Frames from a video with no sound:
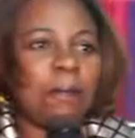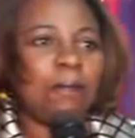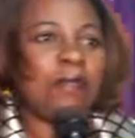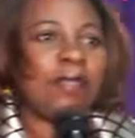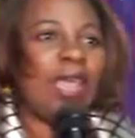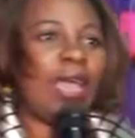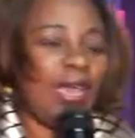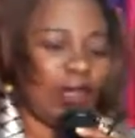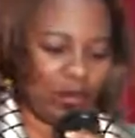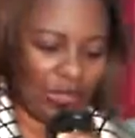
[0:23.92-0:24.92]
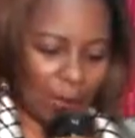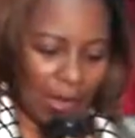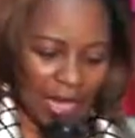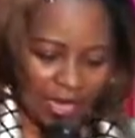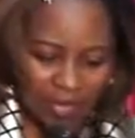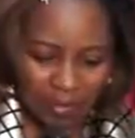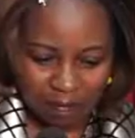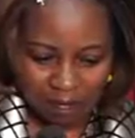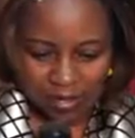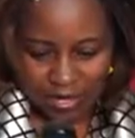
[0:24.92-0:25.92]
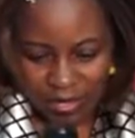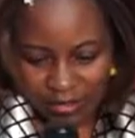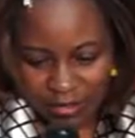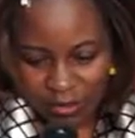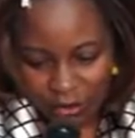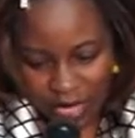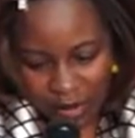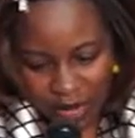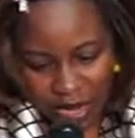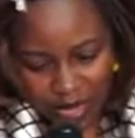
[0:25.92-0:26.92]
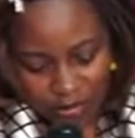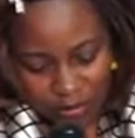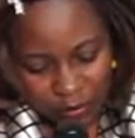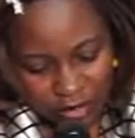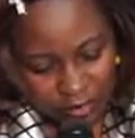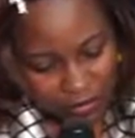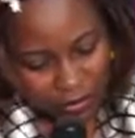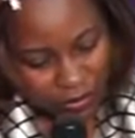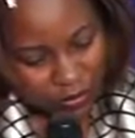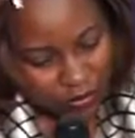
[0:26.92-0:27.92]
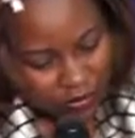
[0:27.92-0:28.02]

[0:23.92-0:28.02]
I love somebody. Tell your neighbor God is speaking to you.